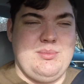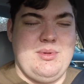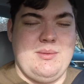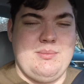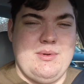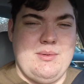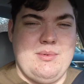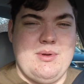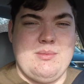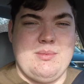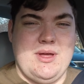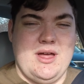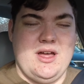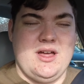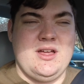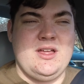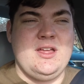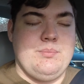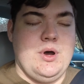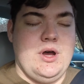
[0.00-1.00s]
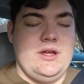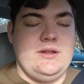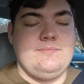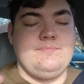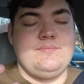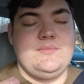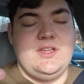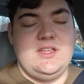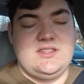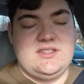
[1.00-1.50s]
blah, blah, blah, But
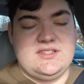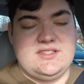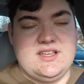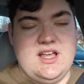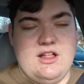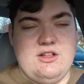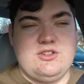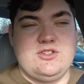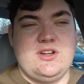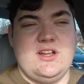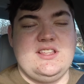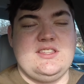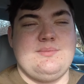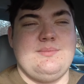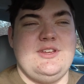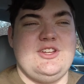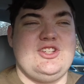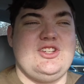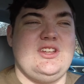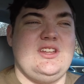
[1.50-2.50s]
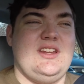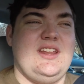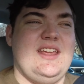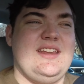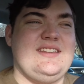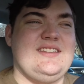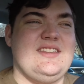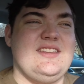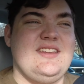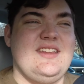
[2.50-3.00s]
it's a solid transmission.
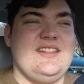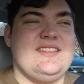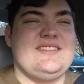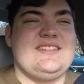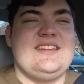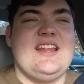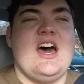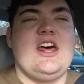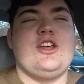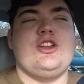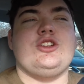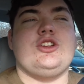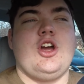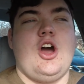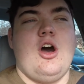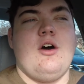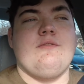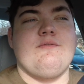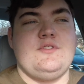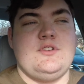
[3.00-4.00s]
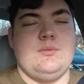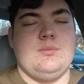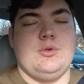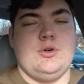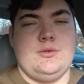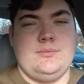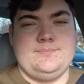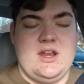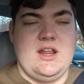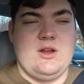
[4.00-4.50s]
It it's not
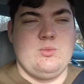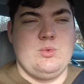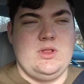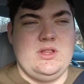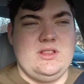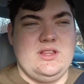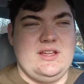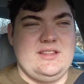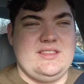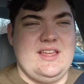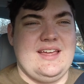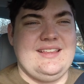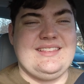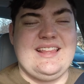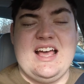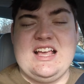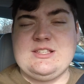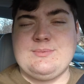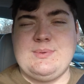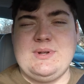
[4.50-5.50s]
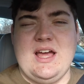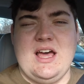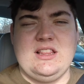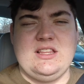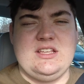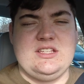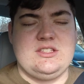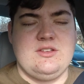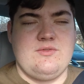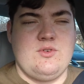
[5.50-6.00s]
uncomfortable, and I really like that. Last but
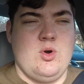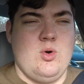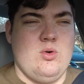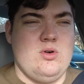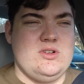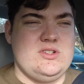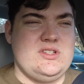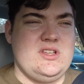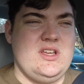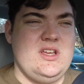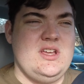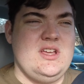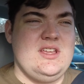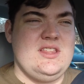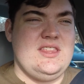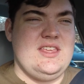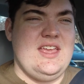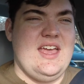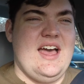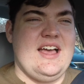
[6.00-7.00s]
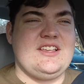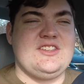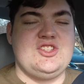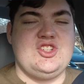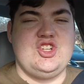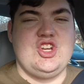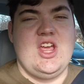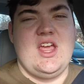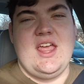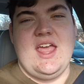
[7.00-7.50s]
not least, of course, the
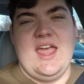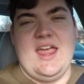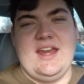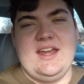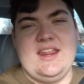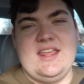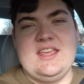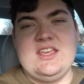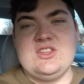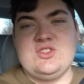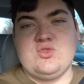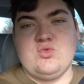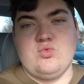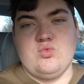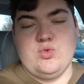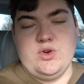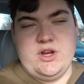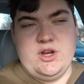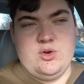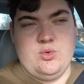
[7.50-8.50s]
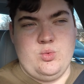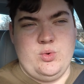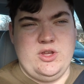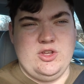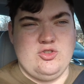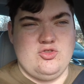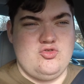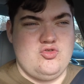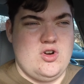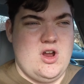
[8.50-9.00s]
XJ8 is
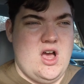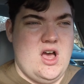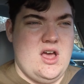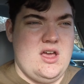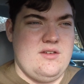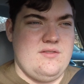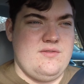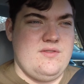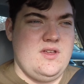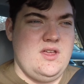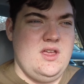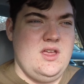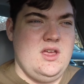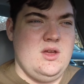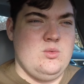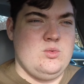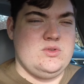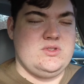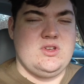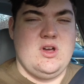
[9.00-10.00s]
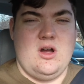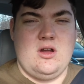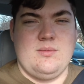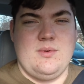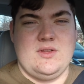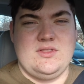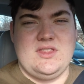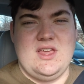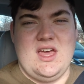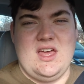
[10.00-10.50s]
rear-wheel drive. We'll talk
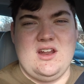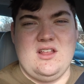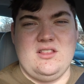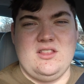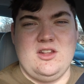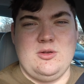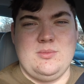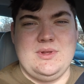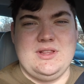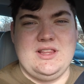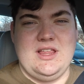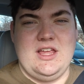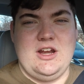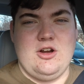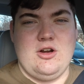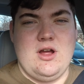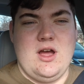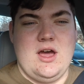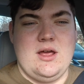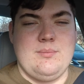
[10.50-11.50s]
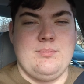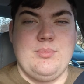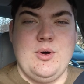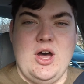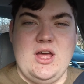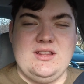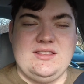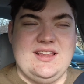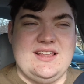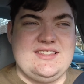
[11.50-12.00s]
about that a little bit later on.
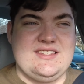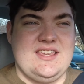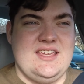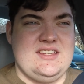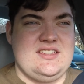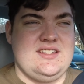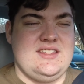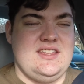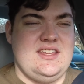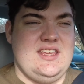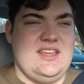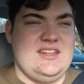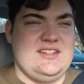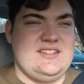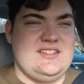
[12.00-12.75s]
But let's get to the